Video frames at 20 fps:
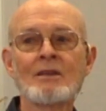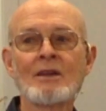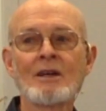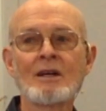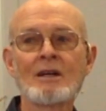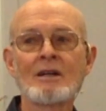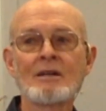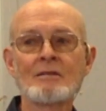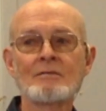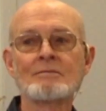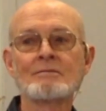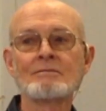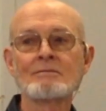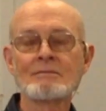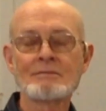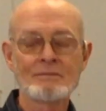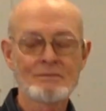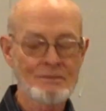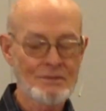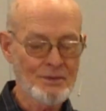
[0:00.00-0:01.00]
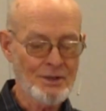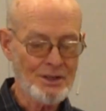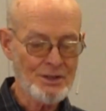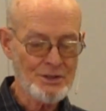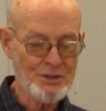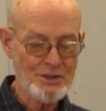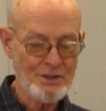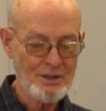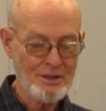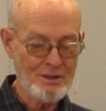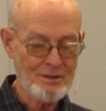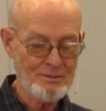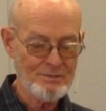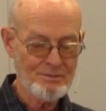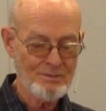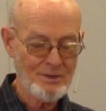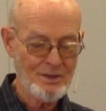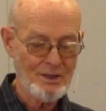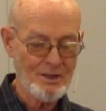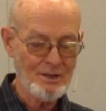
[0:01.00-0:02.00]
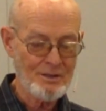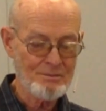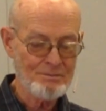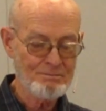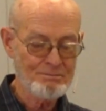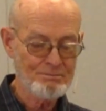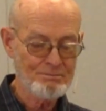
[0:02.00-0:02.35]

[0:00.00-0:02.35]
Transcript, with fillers: uh, there's a, a,